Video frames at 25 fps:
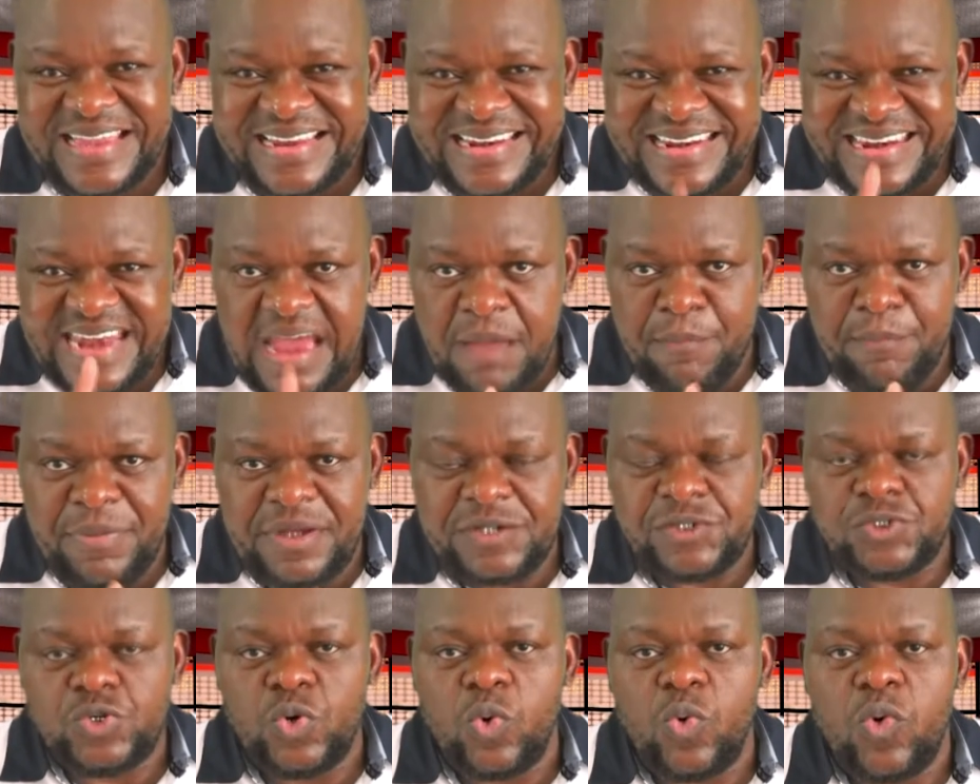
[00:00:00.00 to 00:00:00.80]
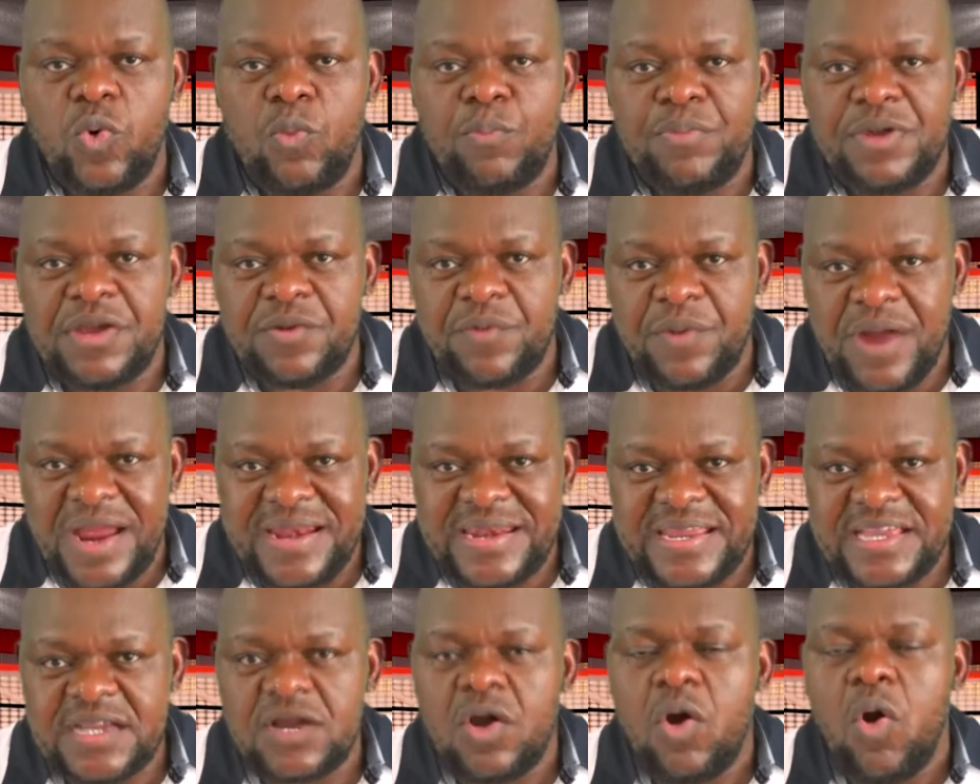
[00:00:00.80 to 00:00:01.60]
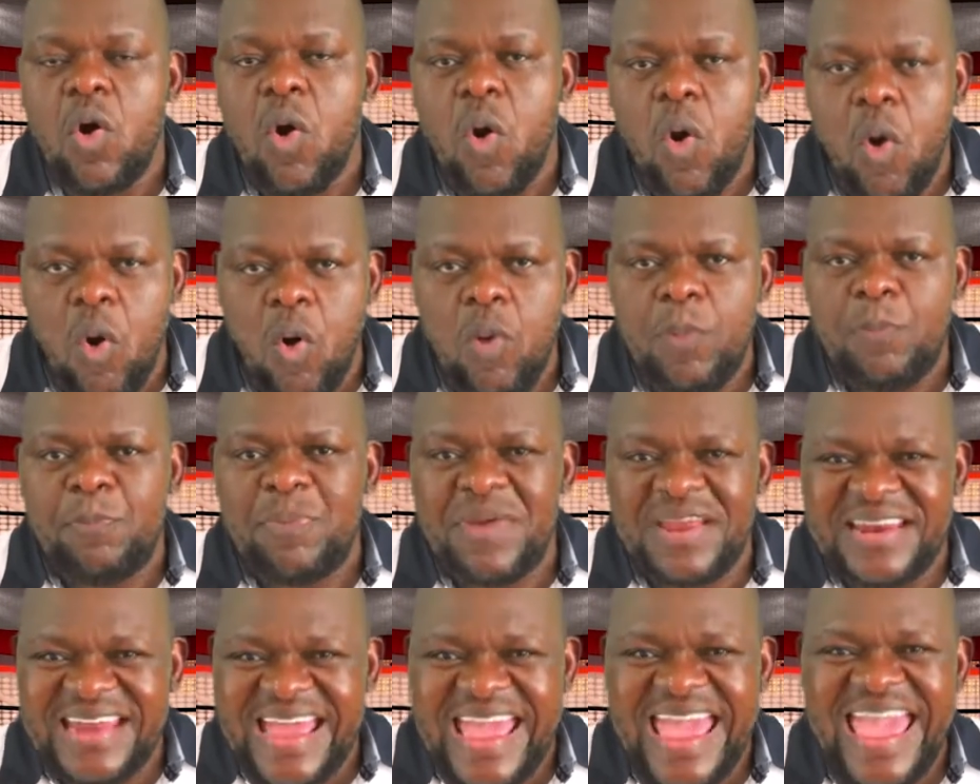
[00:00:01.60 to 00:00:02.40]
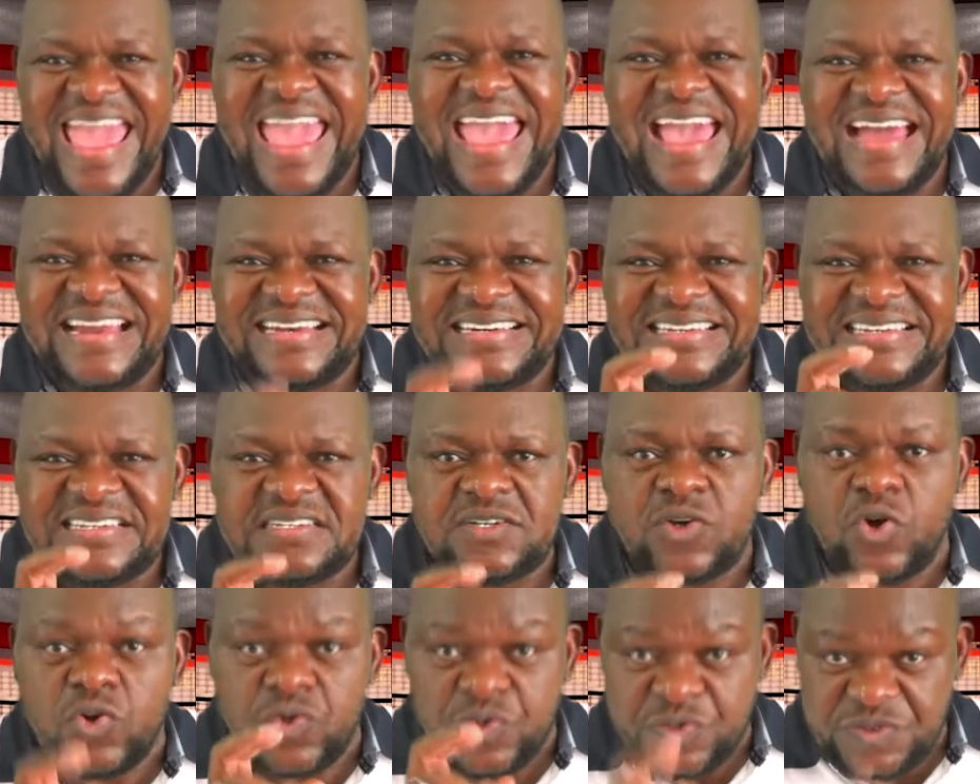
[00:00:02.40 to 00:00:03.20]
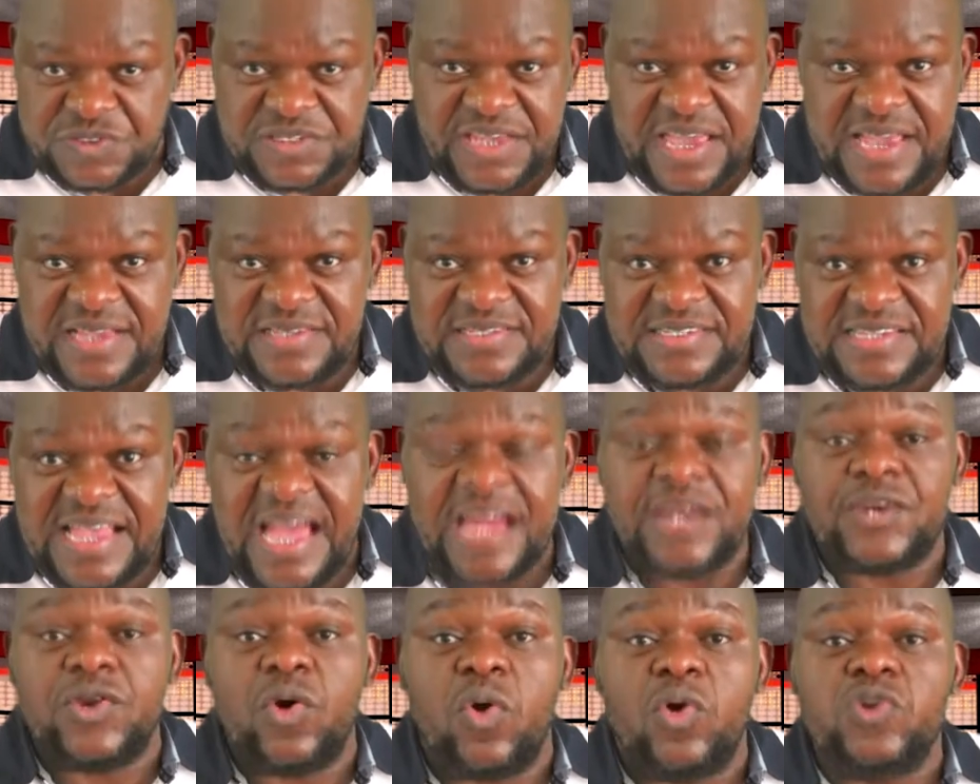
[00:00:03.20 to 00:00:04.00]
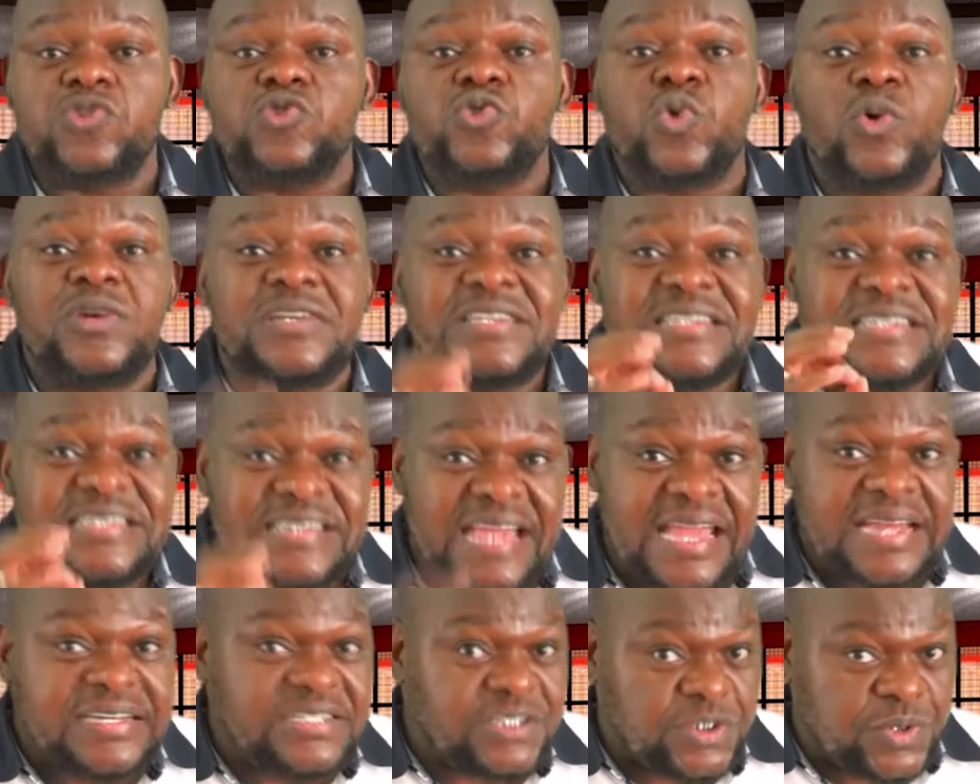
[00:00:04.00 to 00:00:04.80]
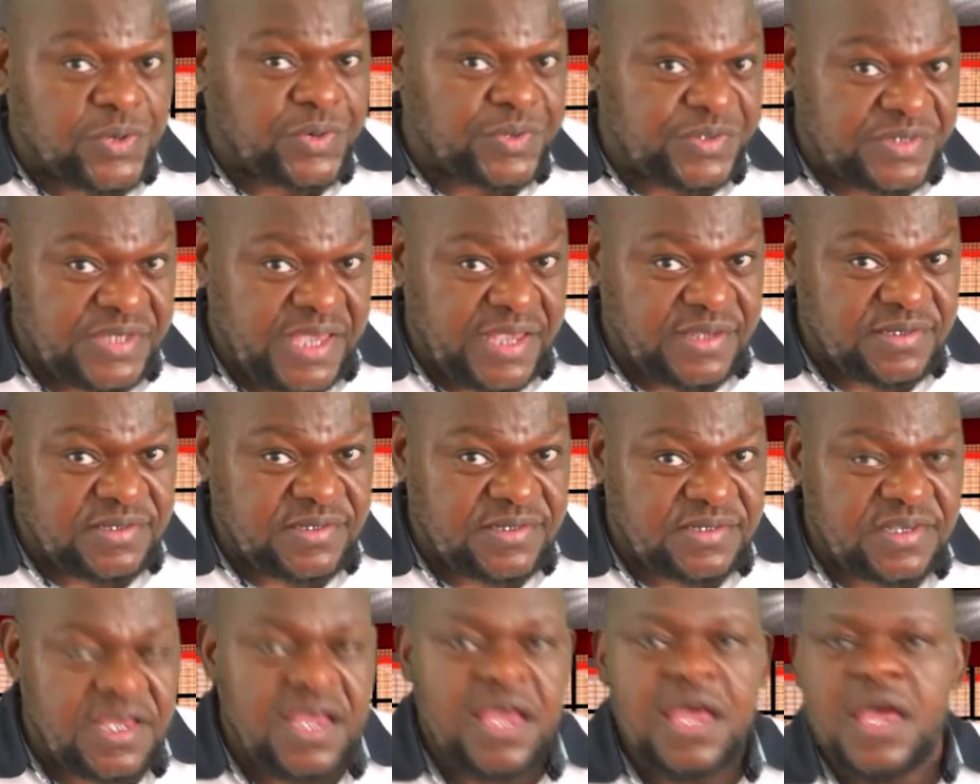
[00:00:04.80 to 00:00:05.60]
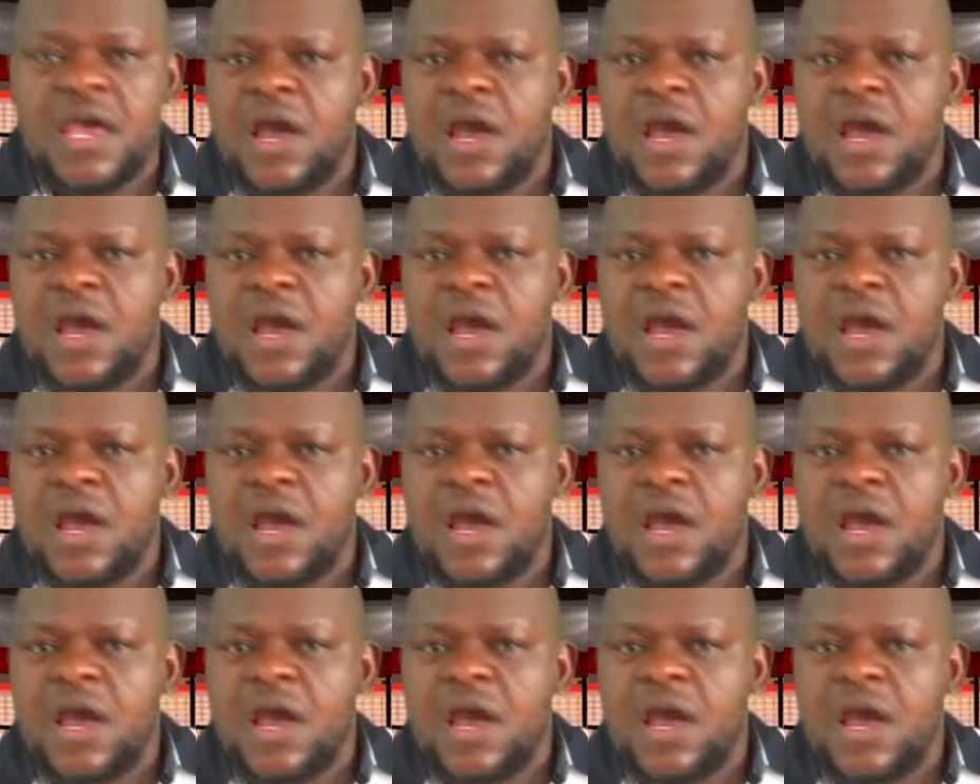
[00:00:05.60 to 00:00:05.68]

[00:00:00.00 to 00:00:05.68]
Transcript: Number two, we'll be running open hair crusades and also tent crusades.